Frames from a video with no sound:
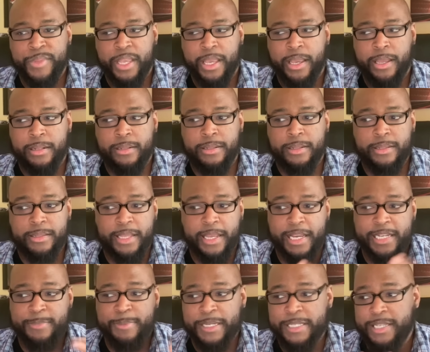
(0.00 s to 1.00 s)

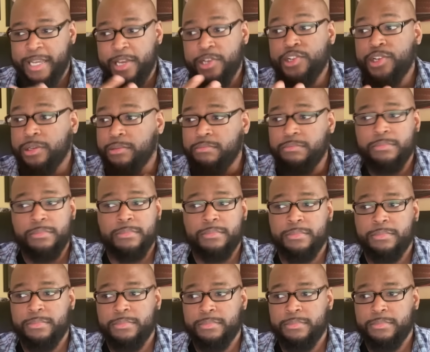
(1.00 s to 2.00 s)
the expectation,
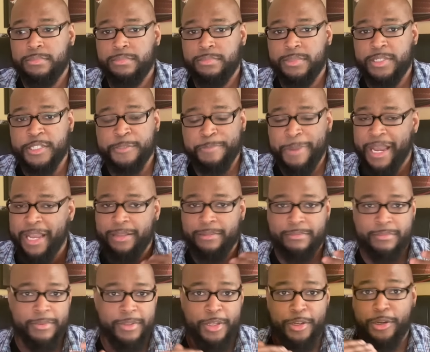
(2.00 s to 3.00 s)
despite,
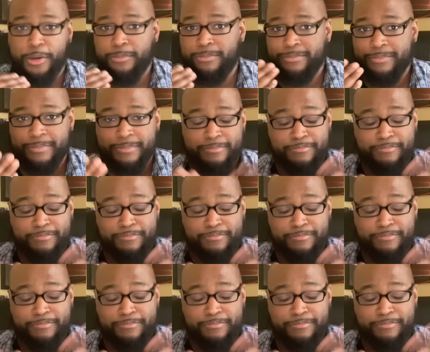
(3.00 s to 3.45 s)
you know,